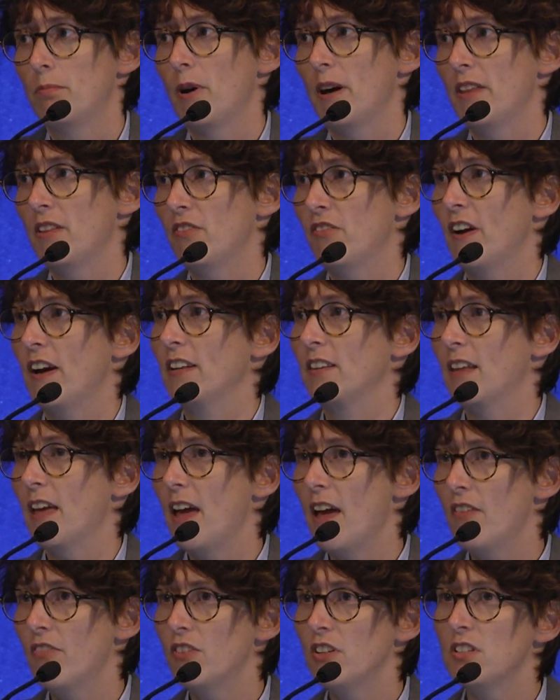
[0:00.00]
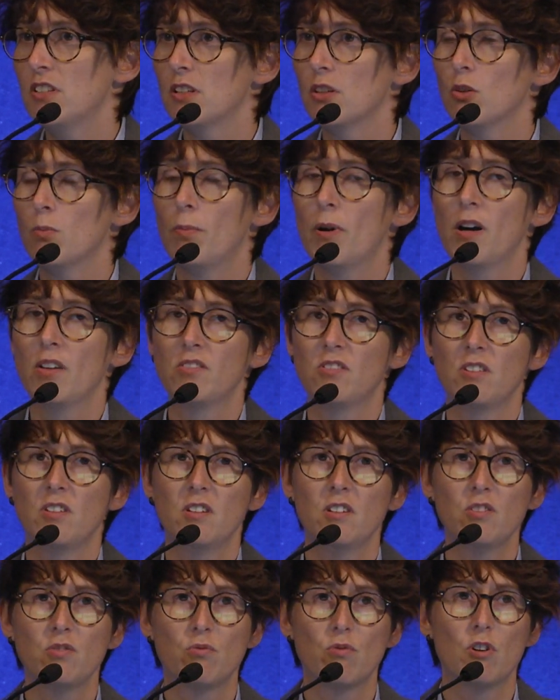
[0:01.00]
by the fact that every single person in
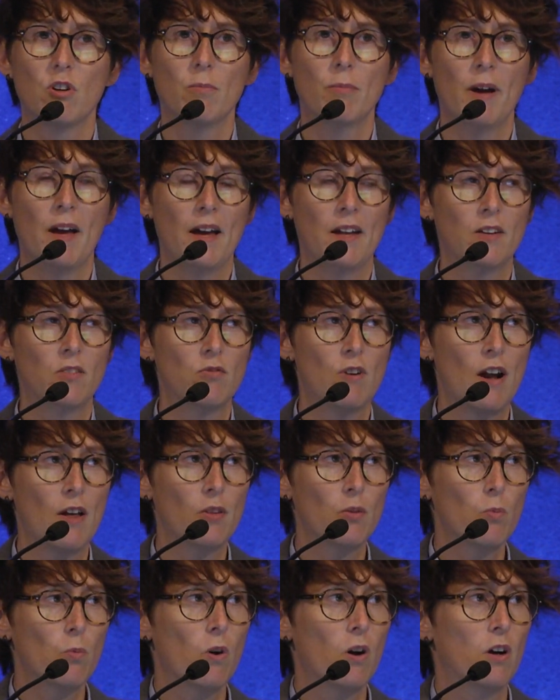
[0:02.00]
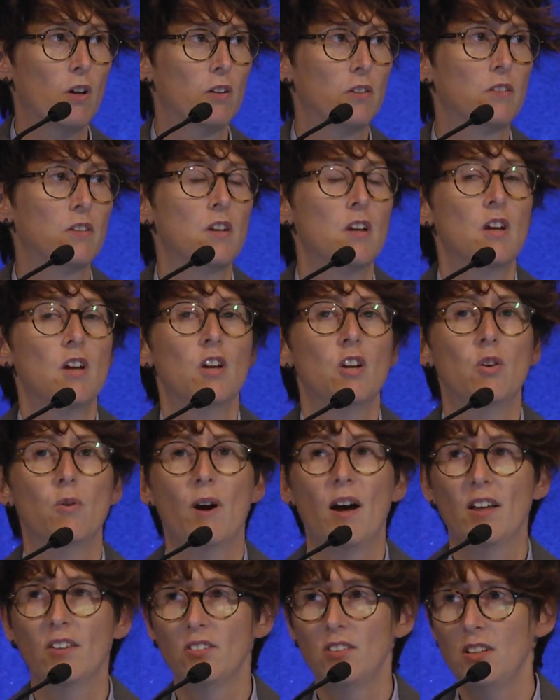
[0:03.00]
this room and around the world who
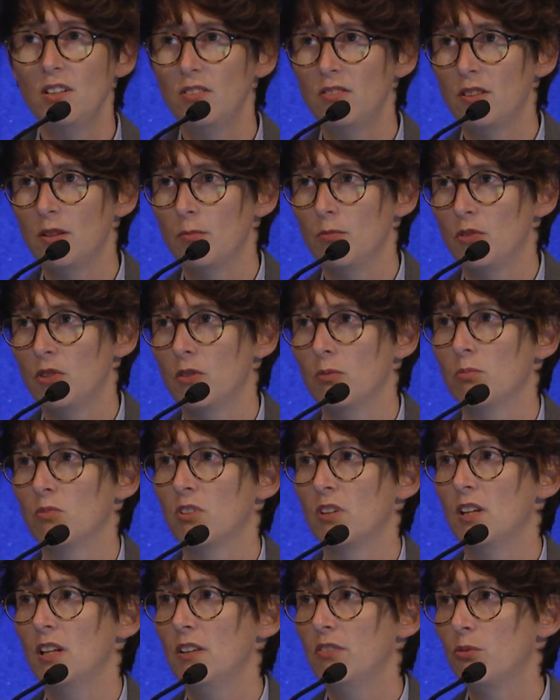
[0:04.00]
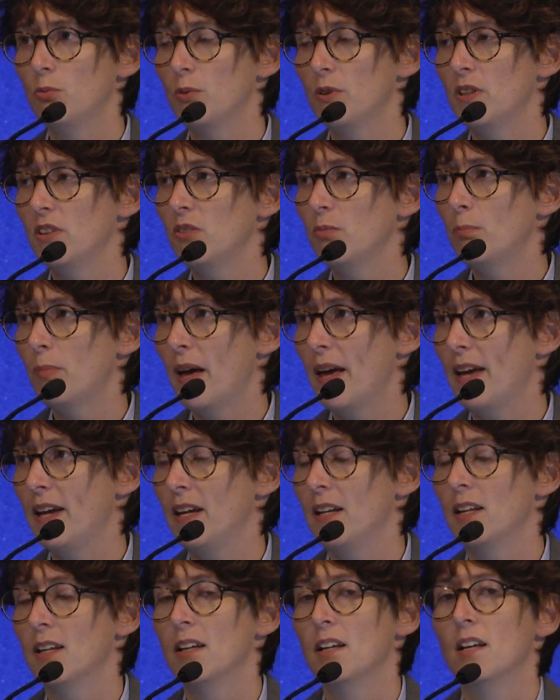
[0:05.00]
has these symptoms and lives with this
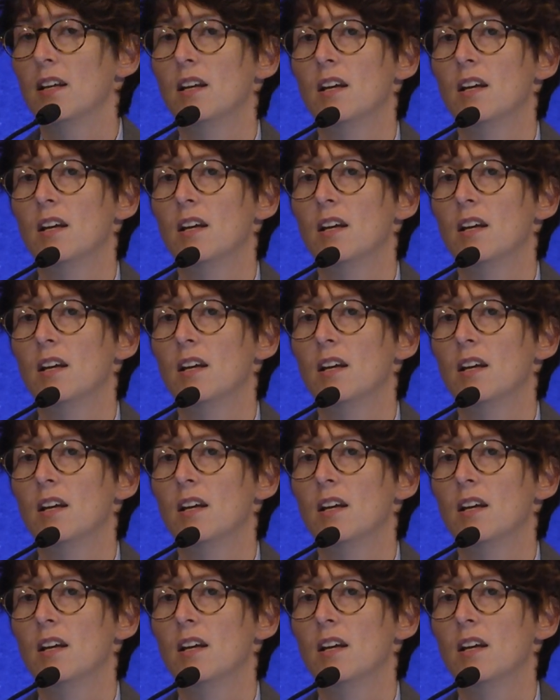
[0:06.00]
pain